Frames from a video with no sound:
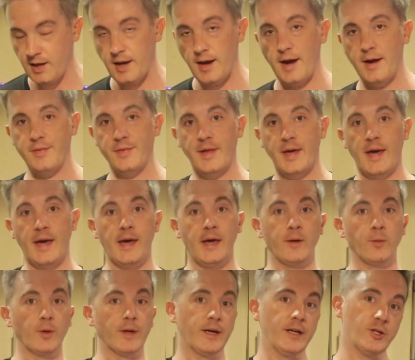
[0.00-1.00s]
And then
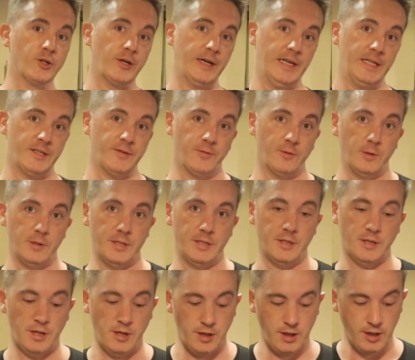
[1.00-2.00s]
we're gonna transfer it
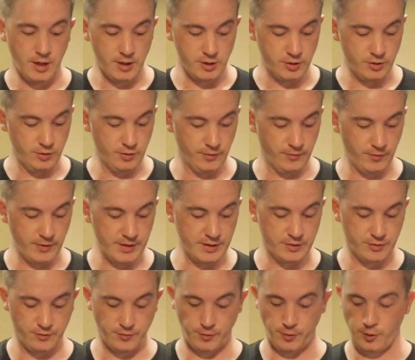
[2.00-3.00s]
to the
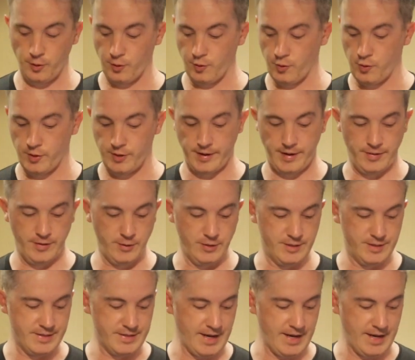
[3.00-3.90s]
fridge for another